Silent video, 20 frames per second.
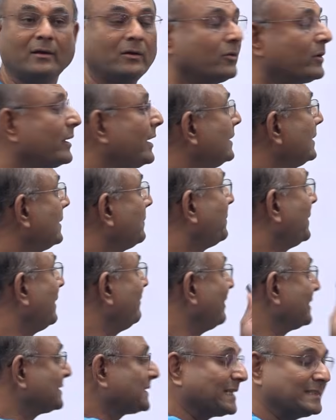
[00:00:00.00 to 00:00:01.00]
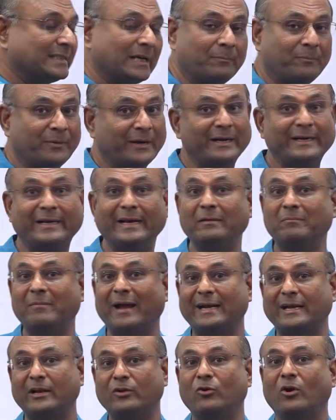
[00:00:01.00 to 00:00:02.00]
Okay, in the previous example, it didn't
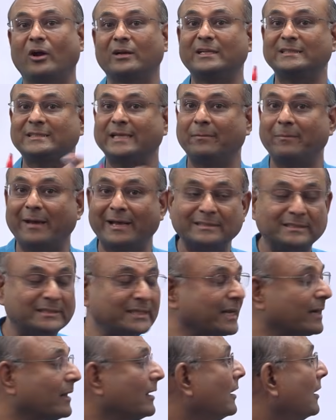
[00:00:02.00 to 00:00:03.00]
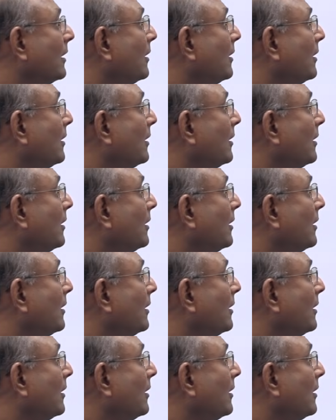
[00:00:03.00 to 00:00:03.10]
matter, you got the same answer.